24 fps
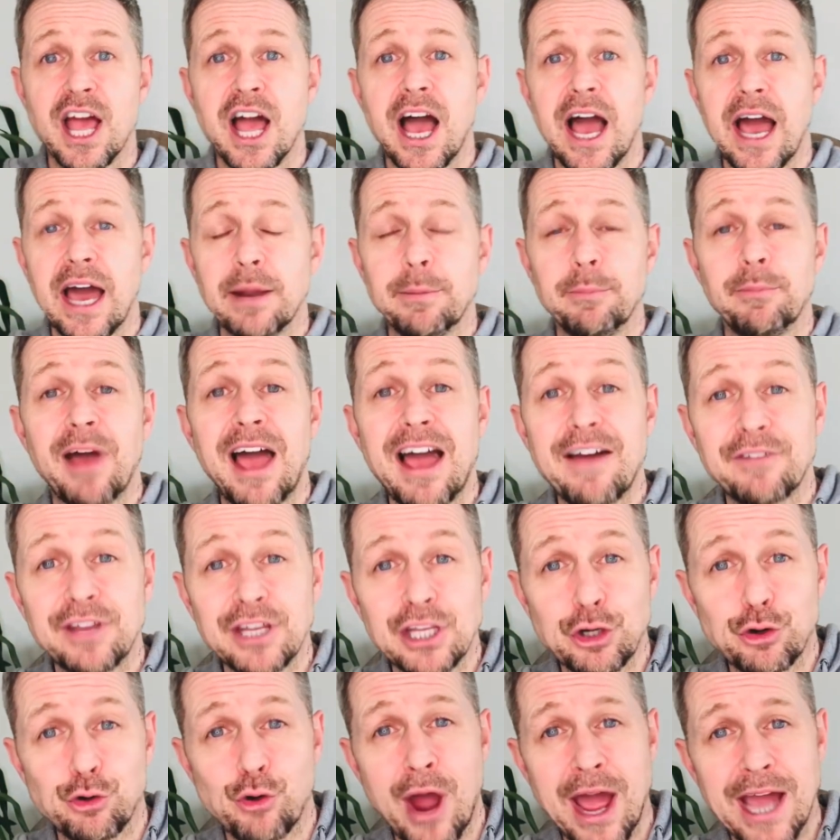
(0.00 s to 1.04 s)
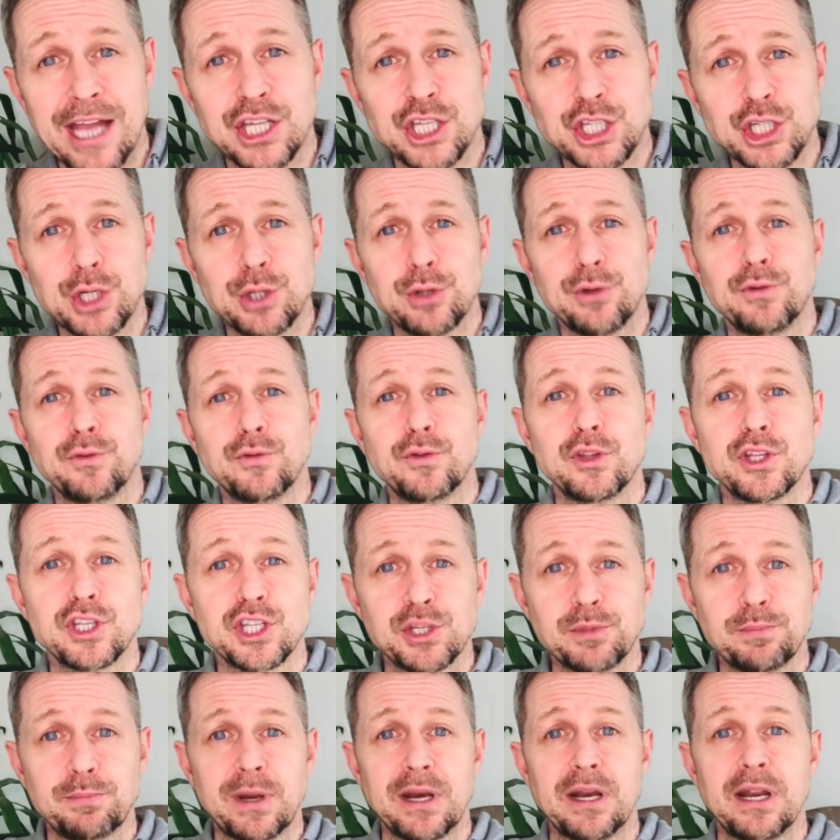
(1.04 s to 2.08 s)
and having gratitude for the
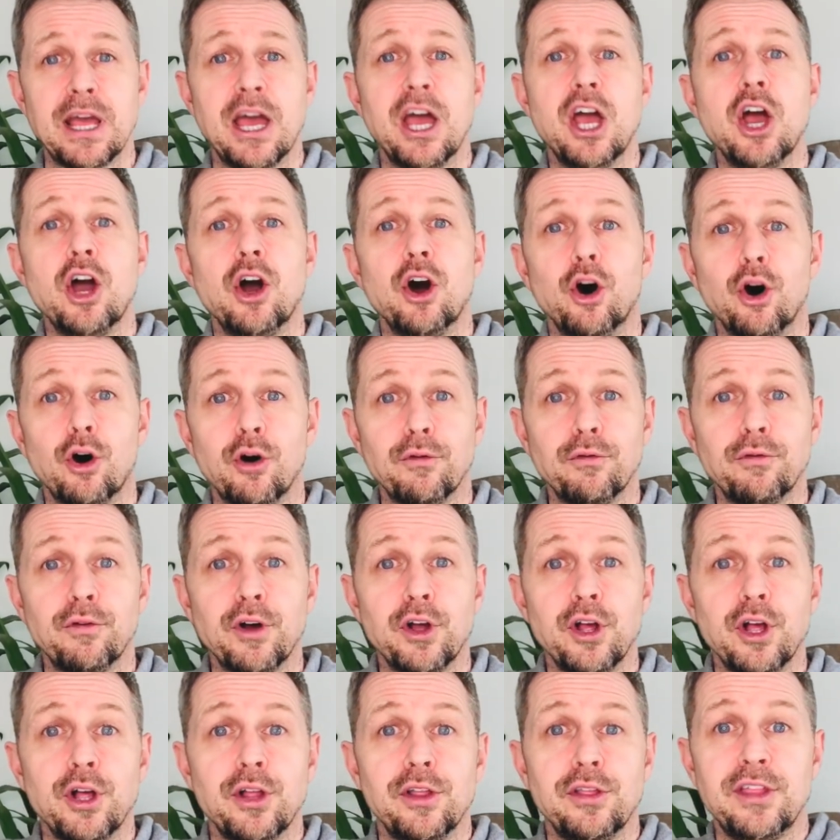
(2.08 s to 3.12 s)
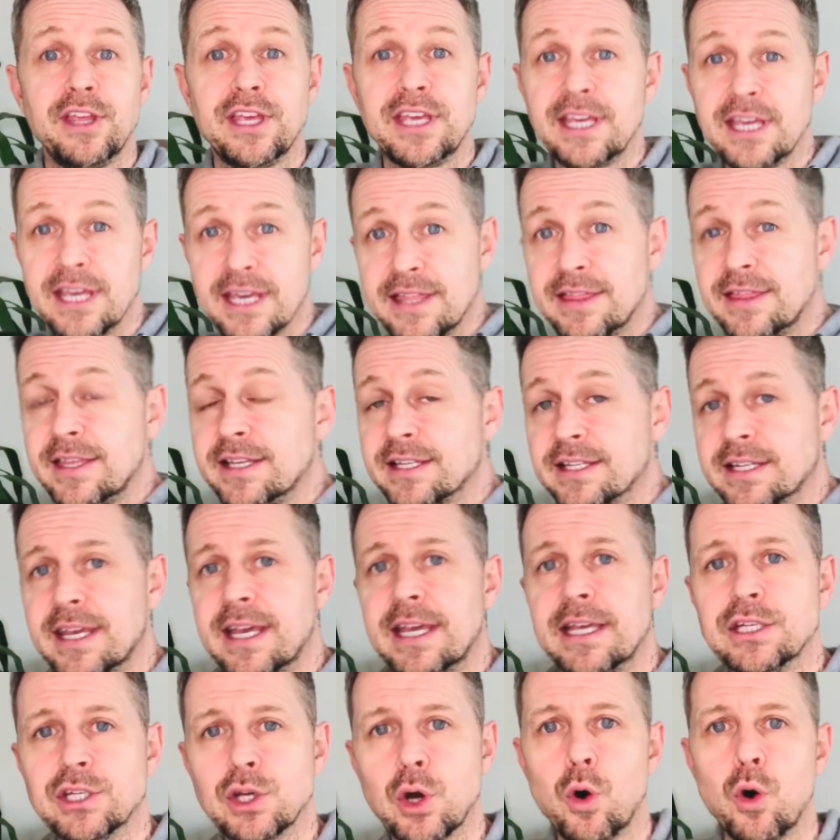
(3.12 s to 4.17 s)
spirit of the, in this
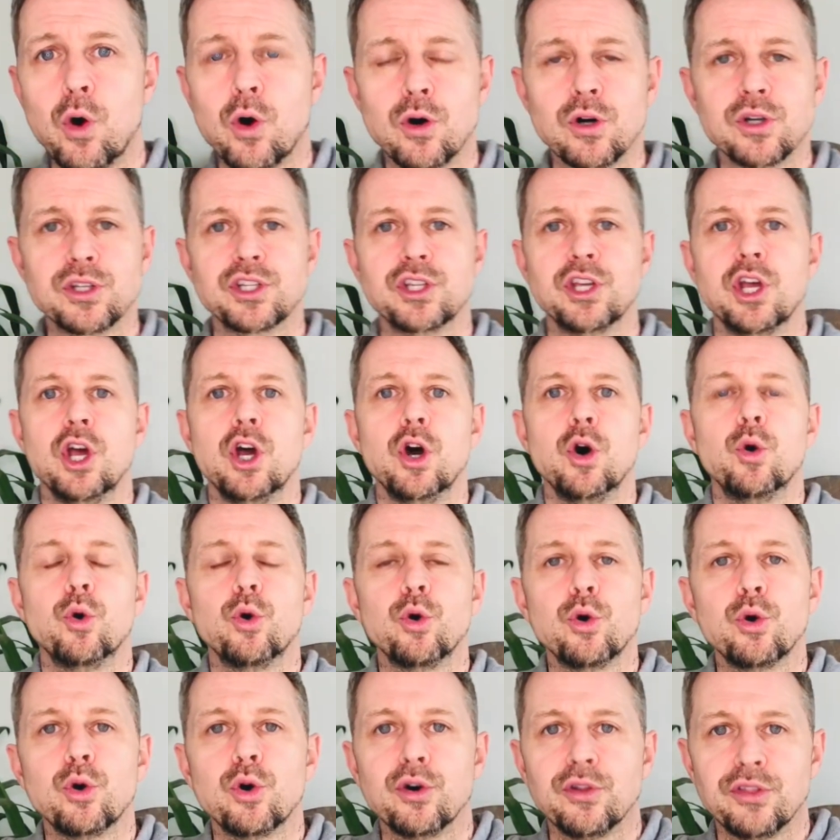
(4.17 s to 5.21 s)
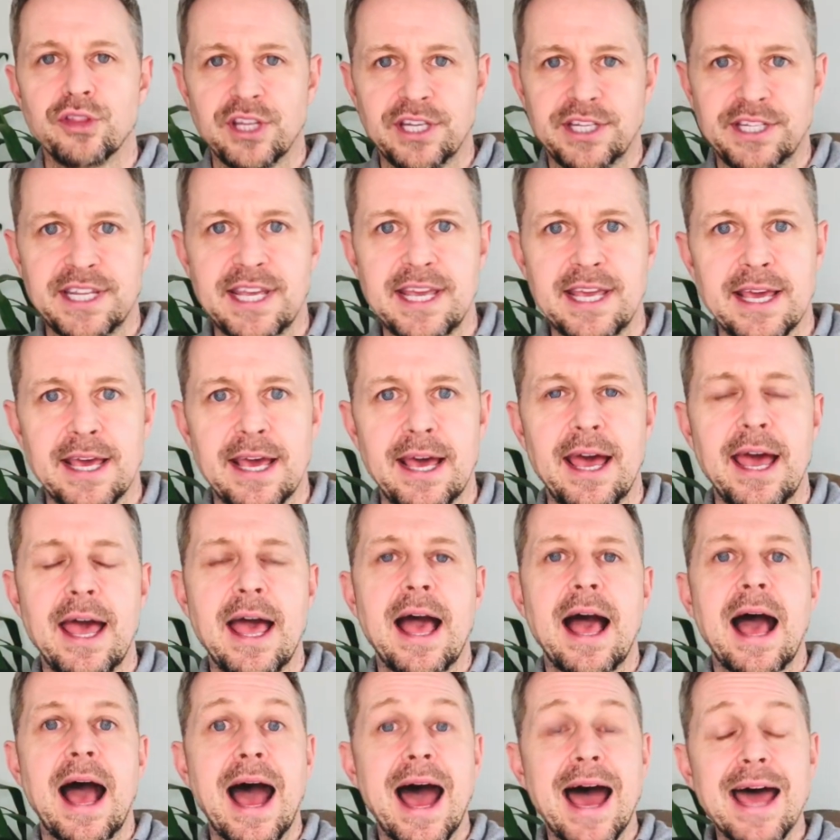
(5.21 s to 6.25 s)
case, horse or the deer,
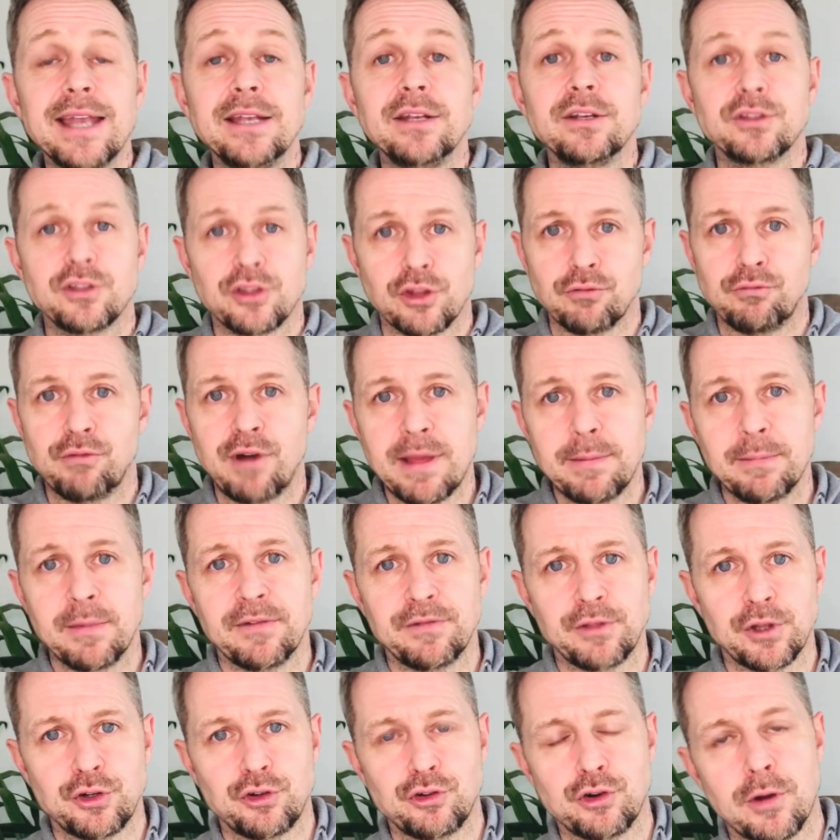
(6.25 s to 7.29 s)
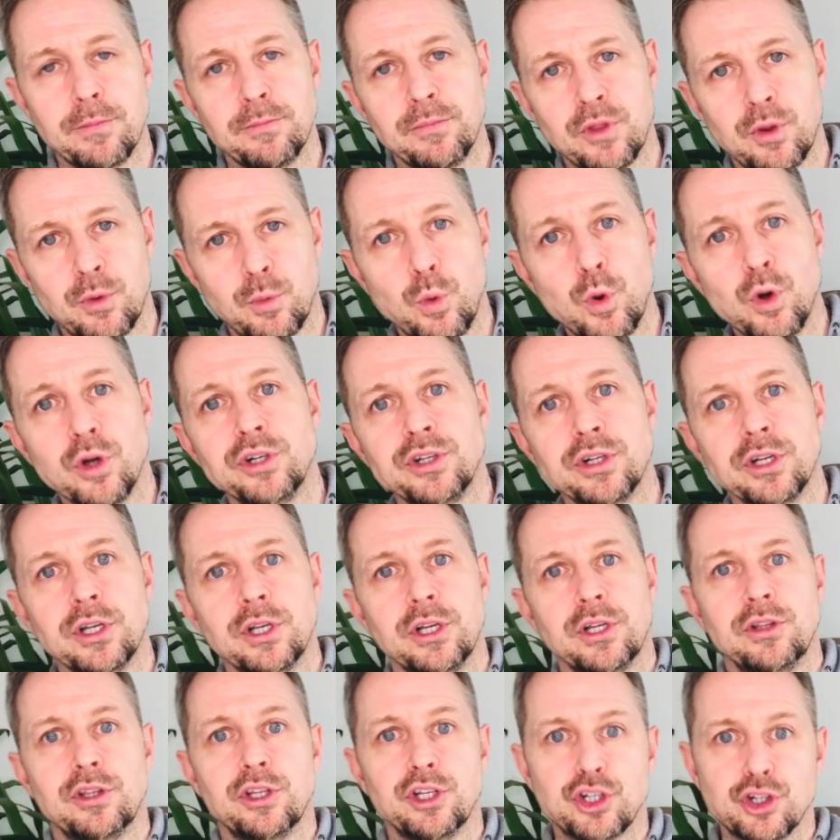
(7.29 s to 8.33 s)
and the rim of the drum, the wood,
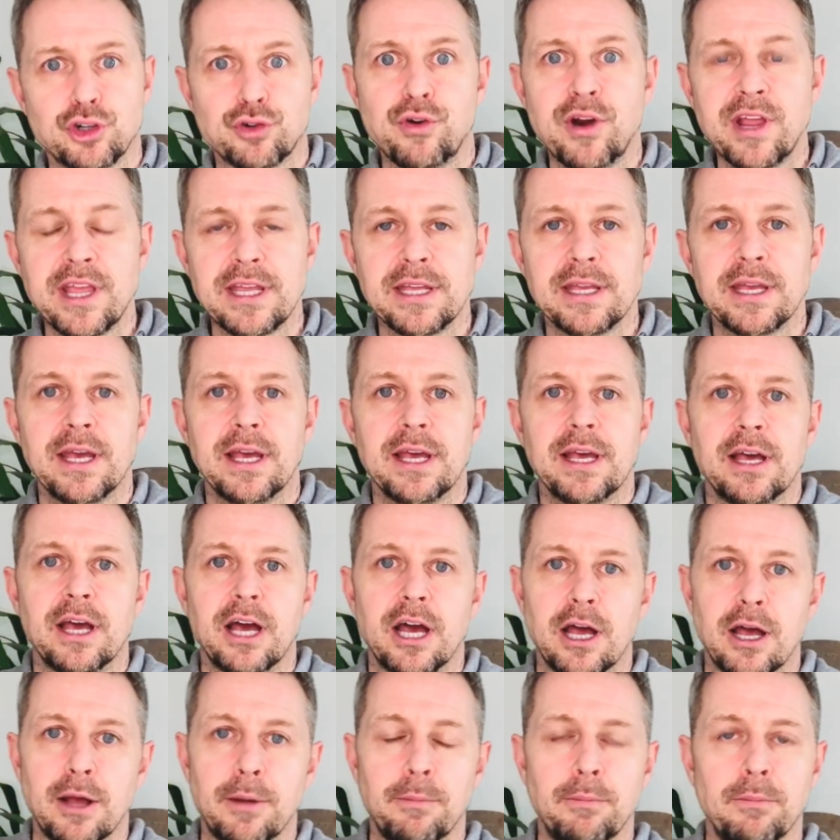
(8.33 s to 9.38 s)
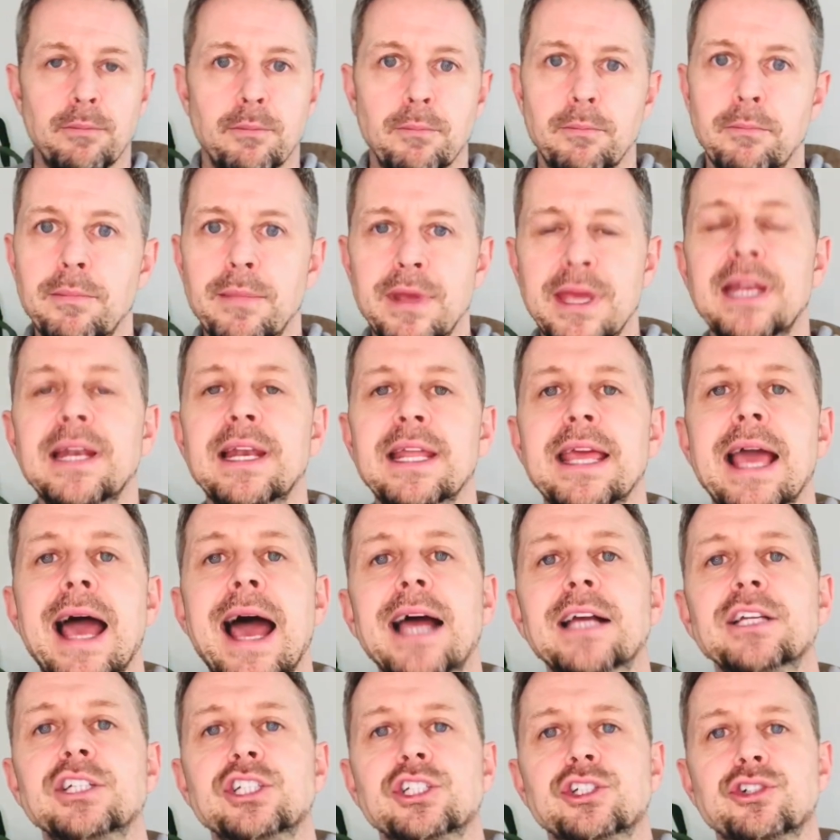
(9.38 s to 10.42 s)
the tree, mainly
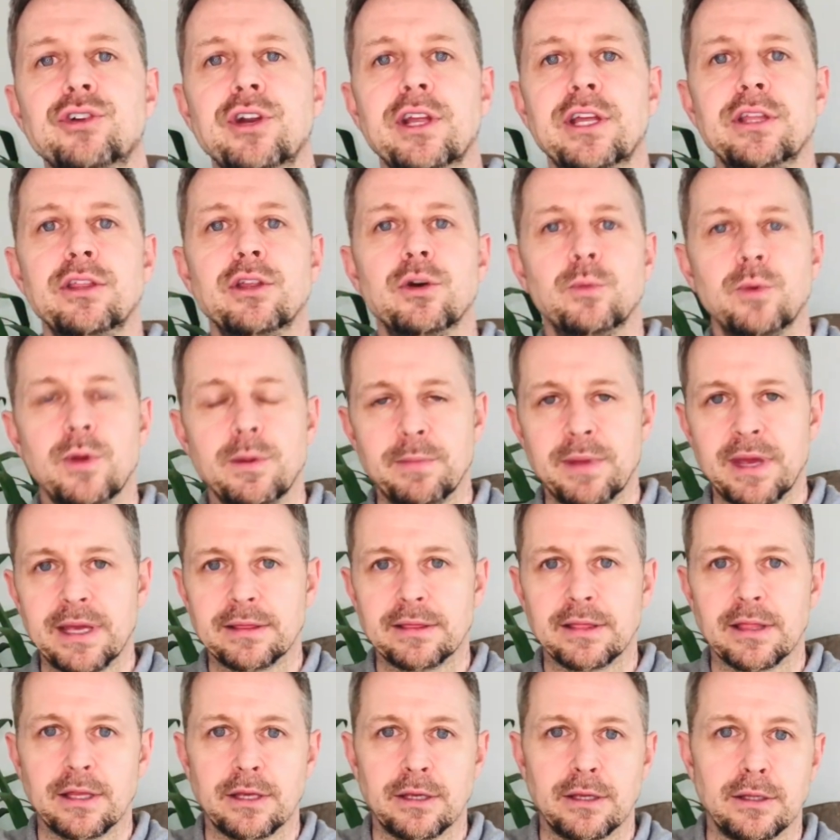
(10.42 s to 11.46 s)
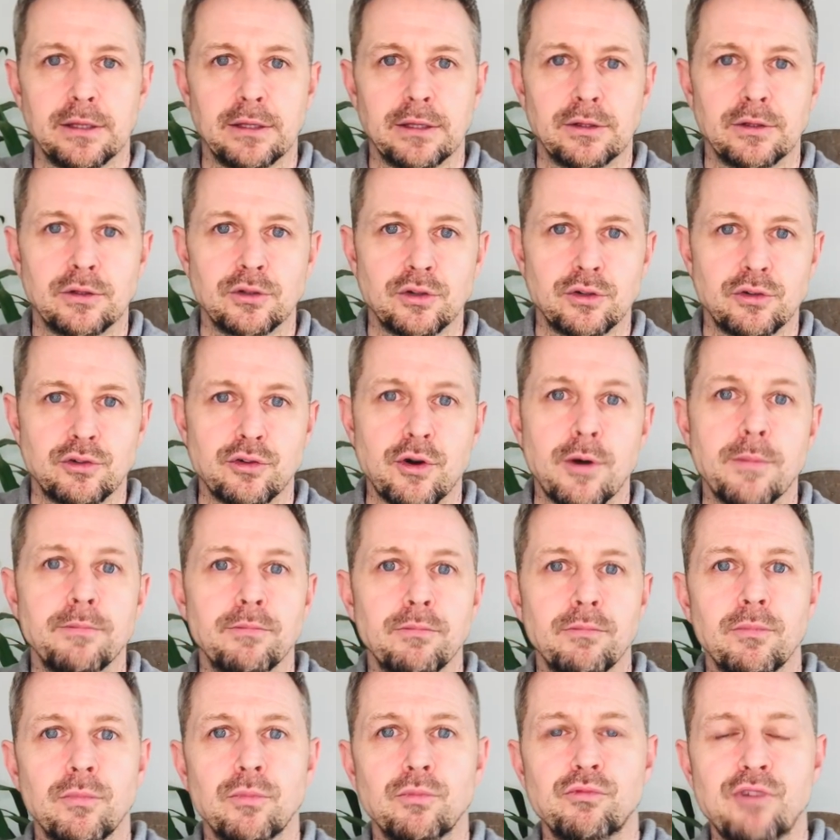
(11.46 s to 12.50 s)
ash tree that we make the
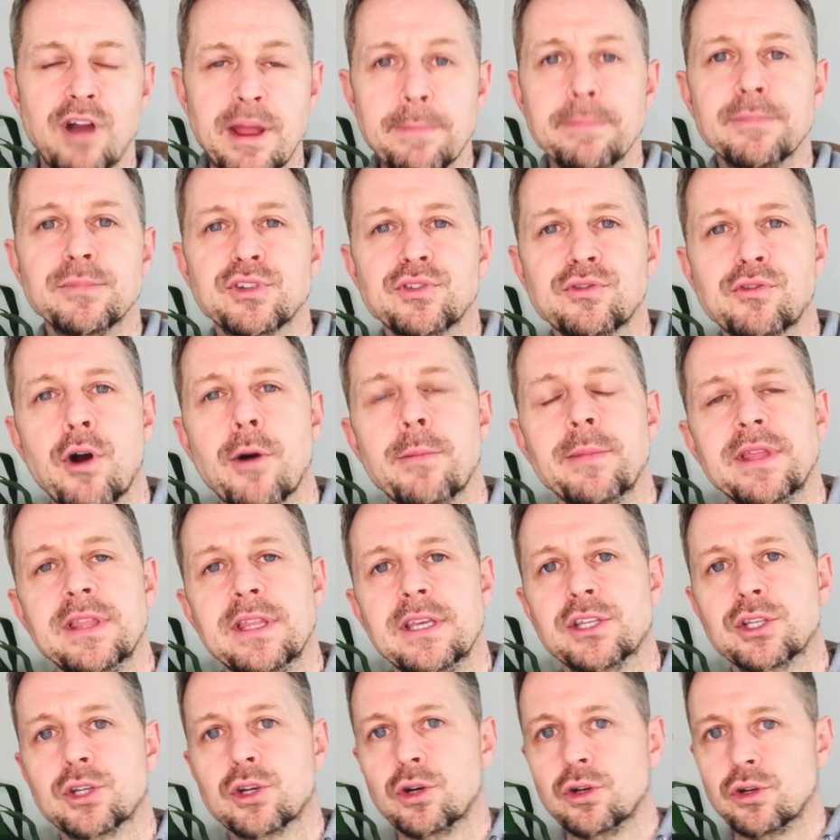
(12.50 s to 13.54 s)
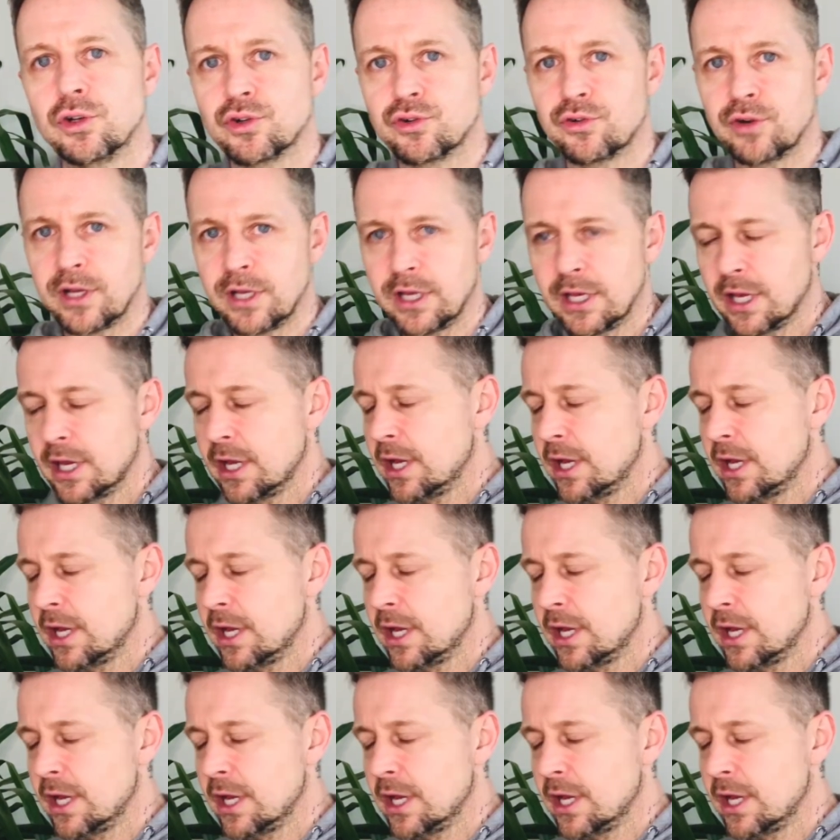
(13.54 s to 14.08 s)
drum rims from in this country.